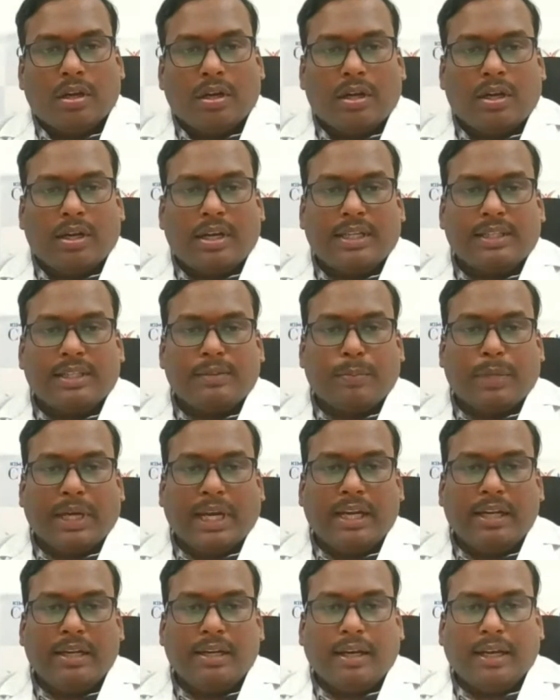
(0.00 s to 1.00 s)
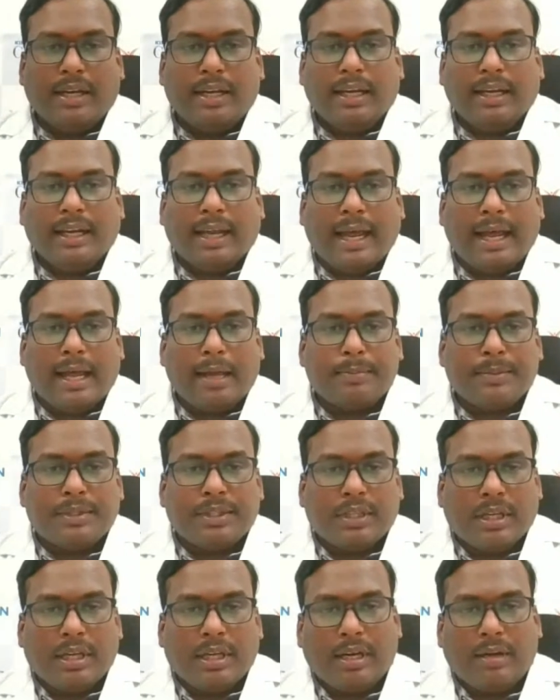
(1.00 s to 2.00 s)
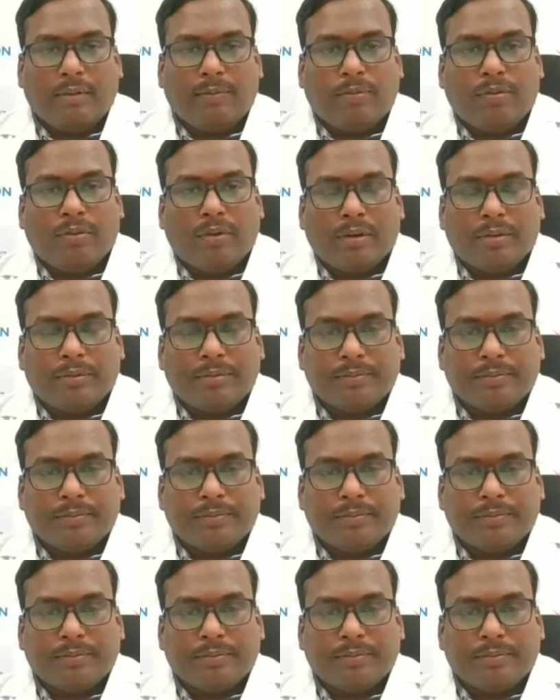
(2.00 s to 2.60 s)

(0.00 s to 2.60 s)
Does brain training apps helpful?